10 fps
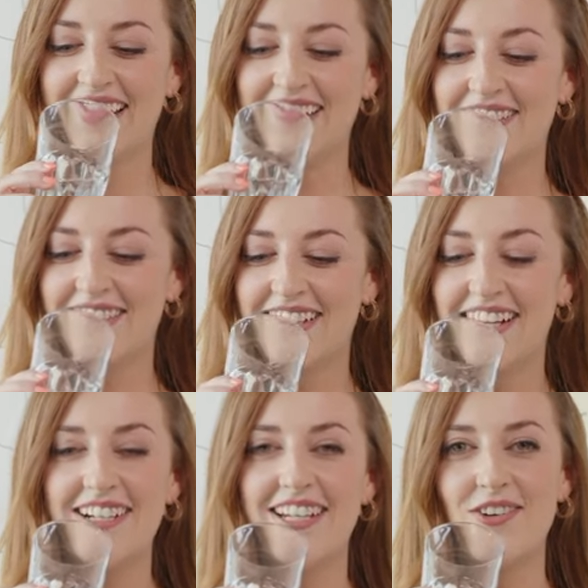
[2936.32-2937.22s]
You
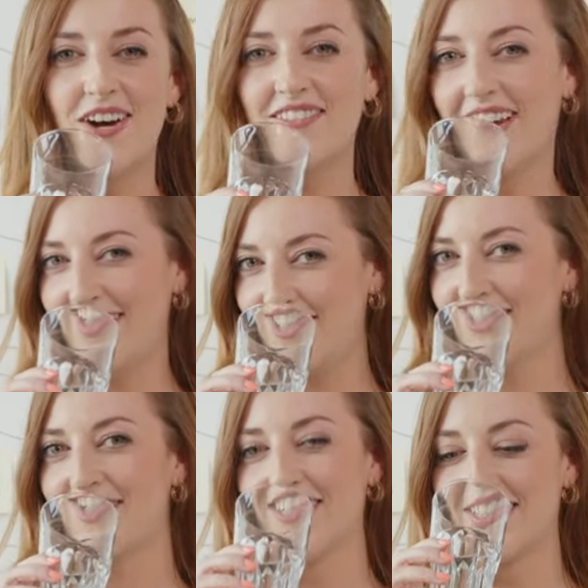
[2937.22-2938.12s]
clearly know I'm not
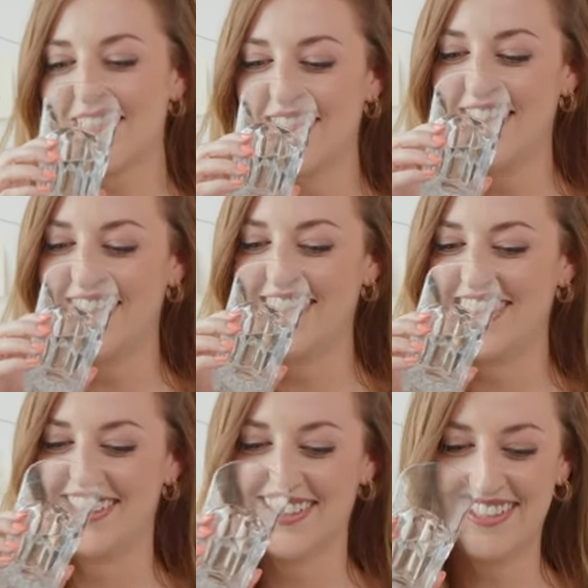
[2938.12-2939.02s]
used to
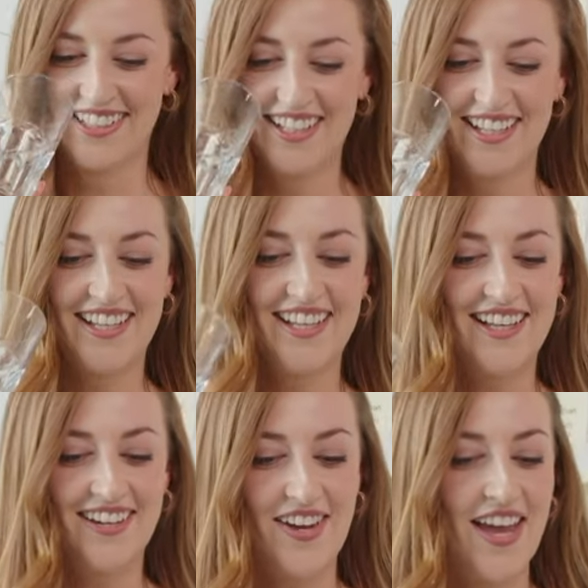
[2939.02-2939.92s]
it.
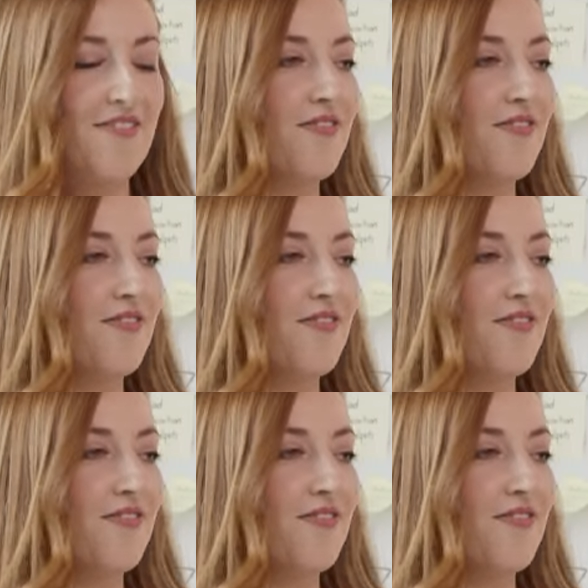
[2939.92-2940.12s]
Okay,